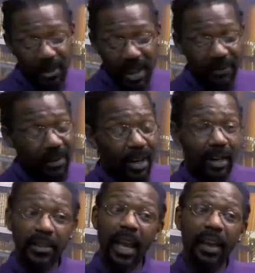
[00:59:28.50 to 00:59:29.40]
that far
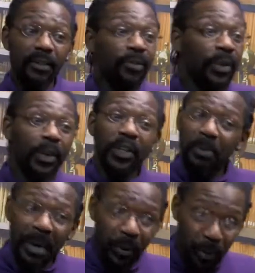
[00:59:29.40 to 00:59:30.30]
because everyone, no
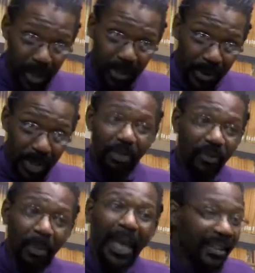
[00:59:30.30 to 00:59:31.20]
matter where you come
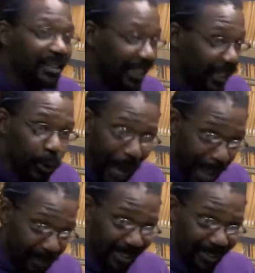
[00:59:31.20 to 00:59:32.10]
from, has seen
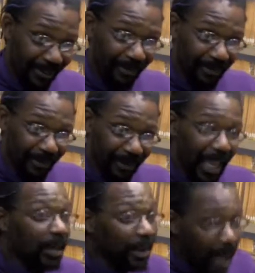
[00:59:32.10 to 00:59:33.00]
craps
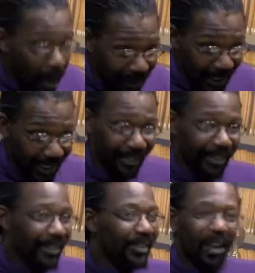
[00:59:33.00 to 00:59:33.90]
and Monopoly
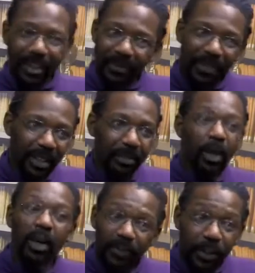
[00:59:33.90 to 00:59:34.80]
because all of the
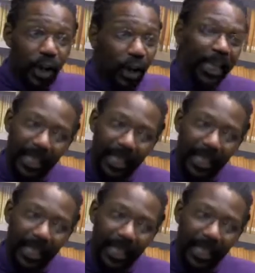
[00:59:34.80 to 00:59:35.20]
all of the target